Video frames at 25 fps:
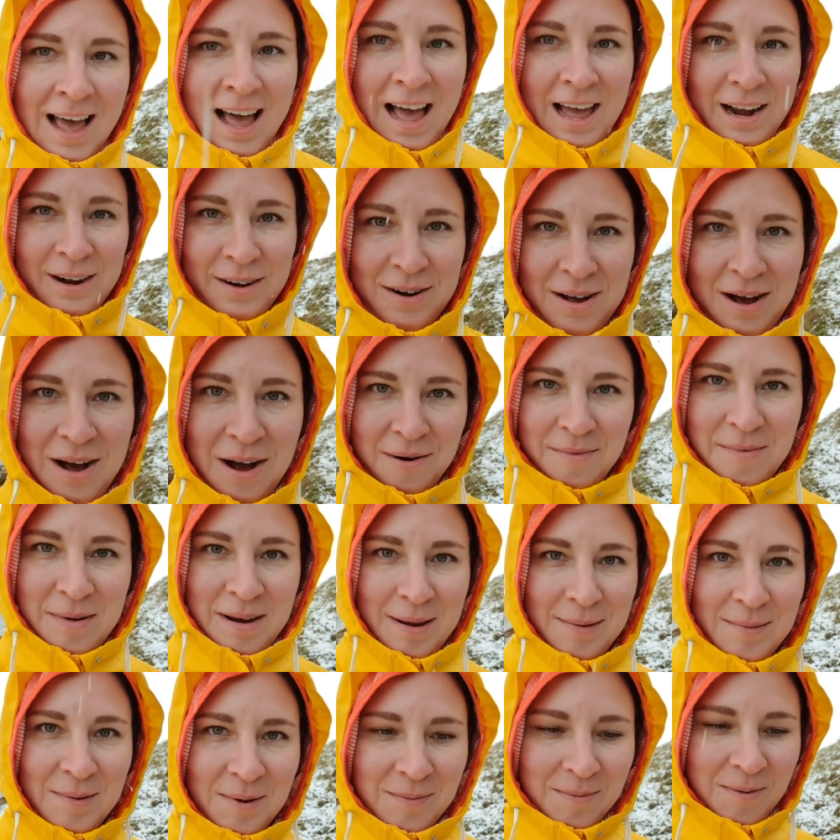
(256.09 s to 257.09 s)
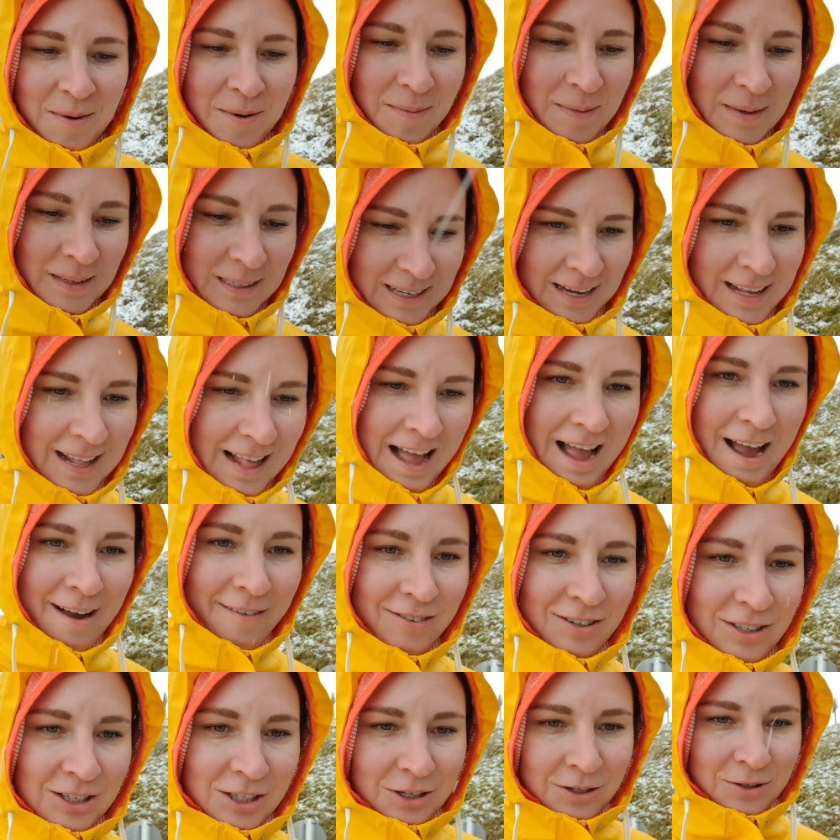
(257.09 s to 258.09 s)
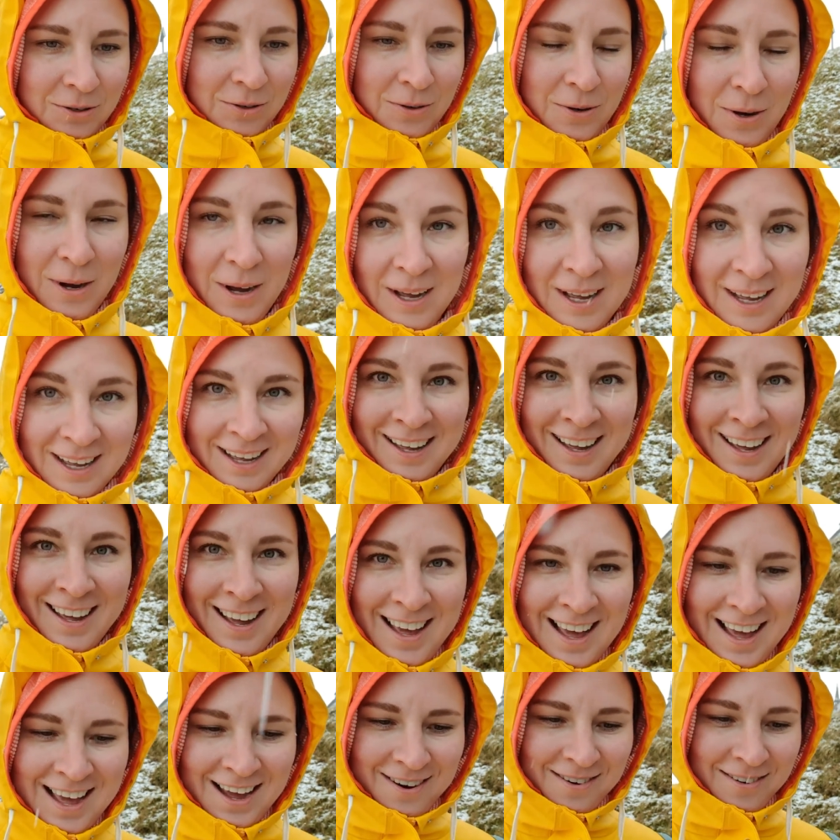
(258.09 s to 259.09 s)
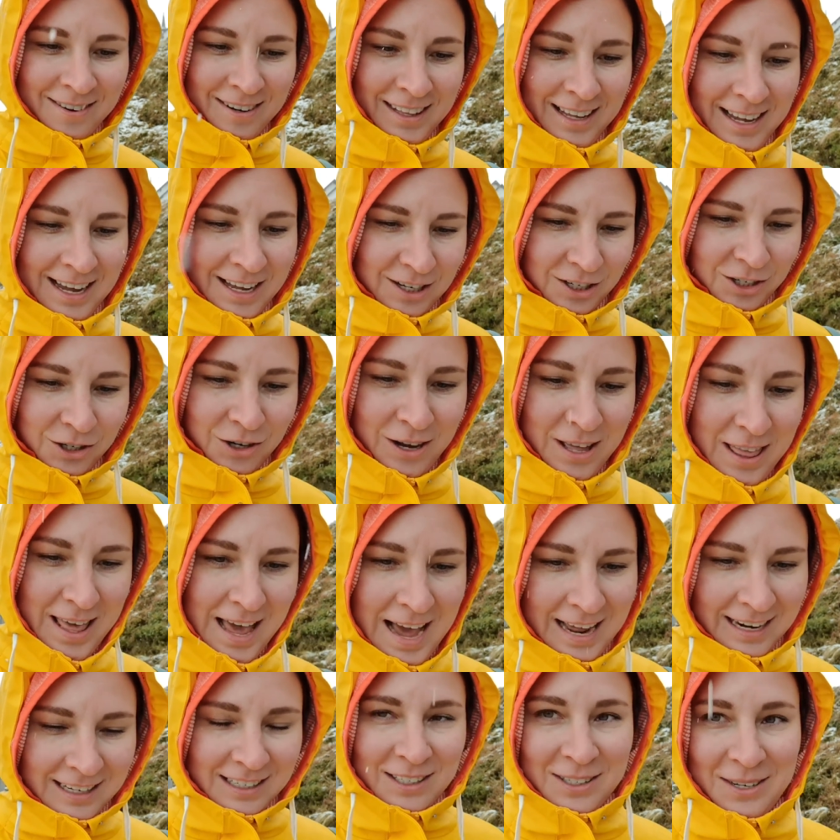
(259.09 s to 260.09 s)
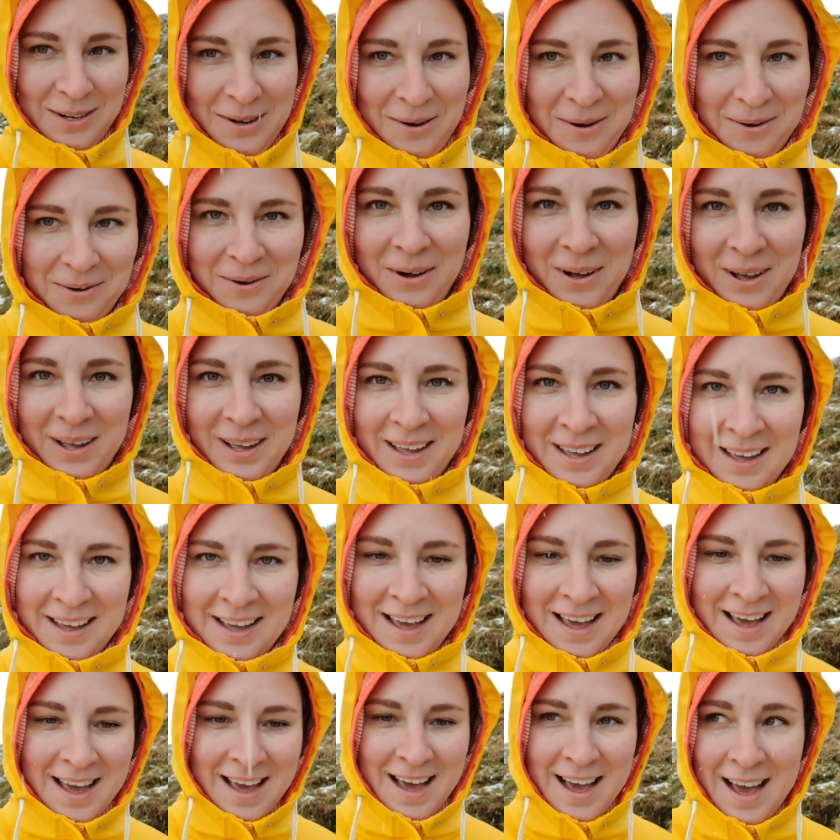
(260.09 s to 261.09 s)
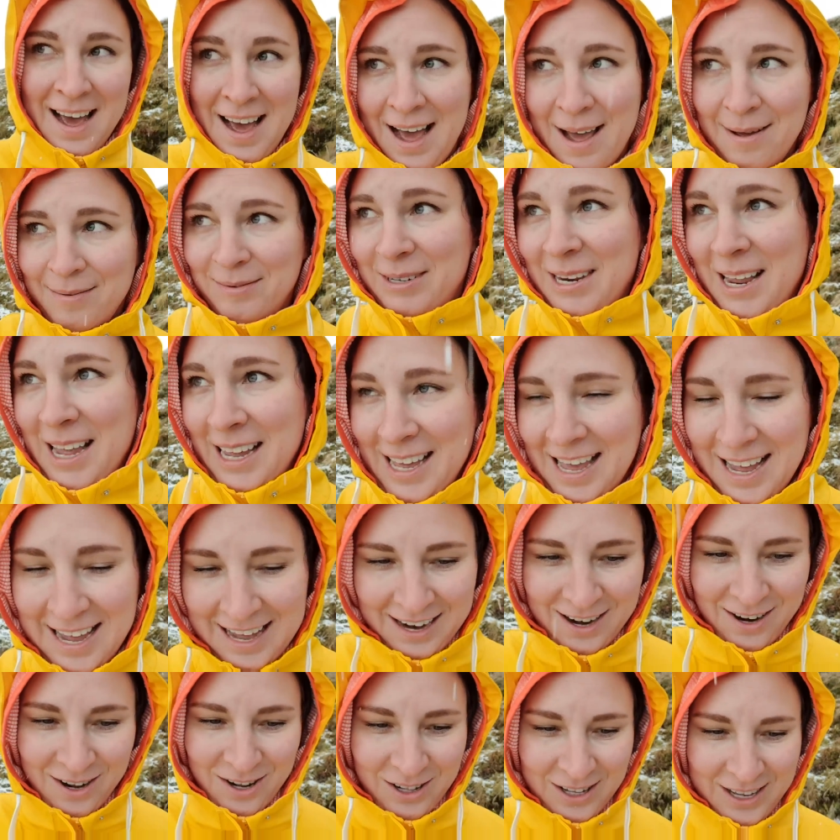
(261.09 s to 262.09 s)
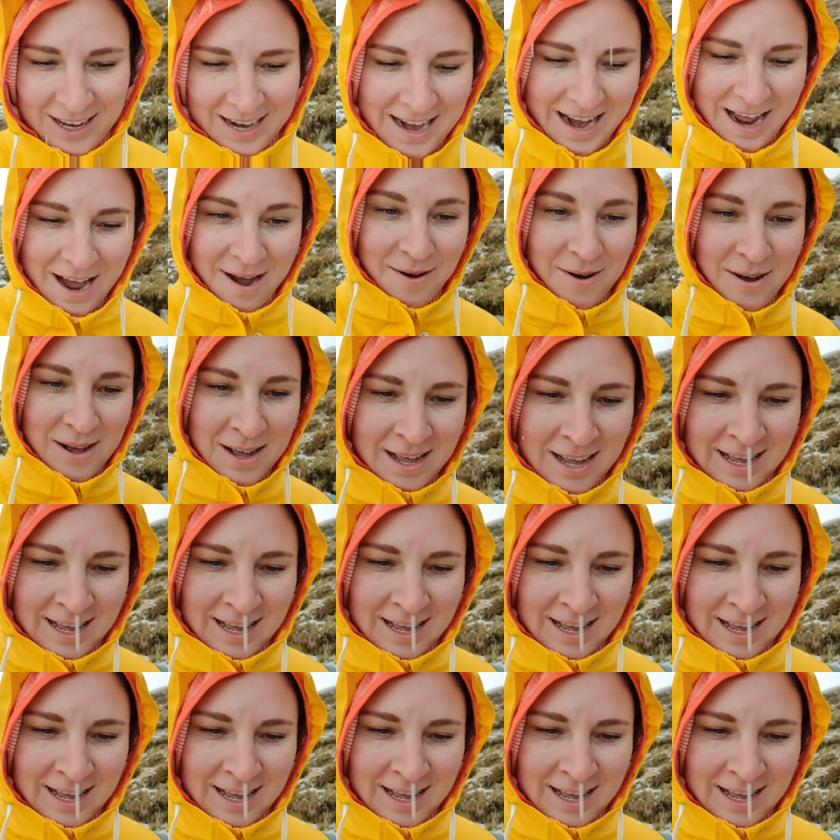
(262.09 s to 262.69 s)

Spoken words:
I don't know how many more moments I'll have to really enjoy that, so I'm taking it all in now